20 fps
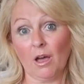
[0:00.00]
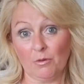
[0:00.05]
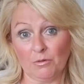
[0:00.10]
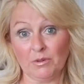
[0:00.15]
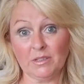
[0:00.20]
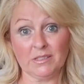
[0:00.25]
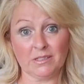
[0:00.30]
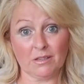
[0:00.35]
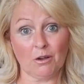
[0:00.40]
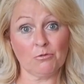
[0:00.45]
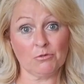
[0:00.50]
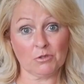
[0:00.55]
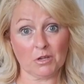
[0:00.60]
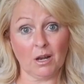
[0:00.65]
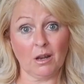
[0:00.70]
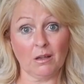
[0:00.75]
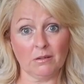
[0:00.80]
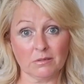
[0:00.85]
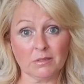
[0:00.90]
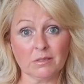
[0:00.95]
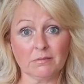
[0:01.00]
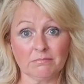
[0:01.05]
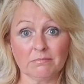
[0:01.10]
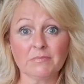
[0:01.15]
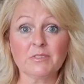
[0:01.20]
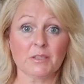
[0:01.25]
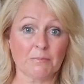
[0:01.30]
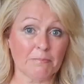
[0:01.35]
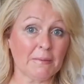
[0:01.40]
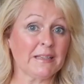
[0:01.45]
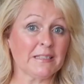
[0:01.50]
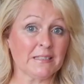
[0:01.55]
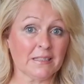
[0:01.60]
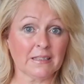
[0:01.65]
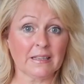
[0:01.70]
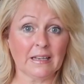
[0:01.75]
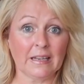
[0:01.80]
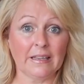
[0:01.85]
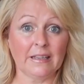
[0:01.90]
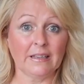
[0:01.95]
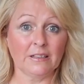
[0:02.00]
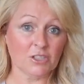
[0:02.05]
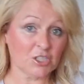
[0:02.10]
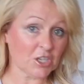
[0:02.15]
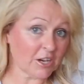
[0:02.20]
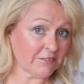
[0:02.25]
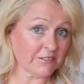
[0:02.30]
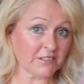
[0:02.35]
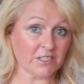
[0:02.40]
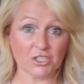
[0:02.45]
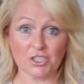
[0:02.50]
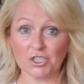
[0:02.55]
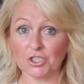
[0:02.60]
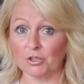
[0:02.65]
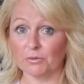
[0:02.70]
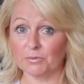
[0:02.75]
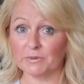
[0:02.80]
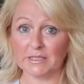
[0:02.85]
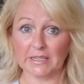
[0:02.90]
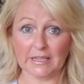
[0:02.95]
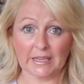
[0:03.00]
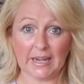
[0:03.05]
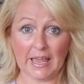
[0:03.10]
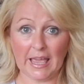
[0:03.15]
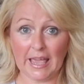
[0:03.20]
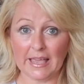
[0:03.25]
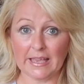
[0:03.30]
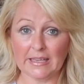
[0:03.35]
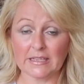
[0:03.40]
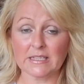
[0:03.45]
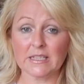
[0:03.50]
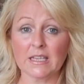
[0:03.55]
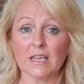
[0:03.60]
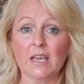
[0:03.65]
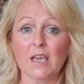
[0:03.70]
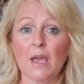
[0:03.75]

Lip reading: sold clothes, so basically charity shop, second hand,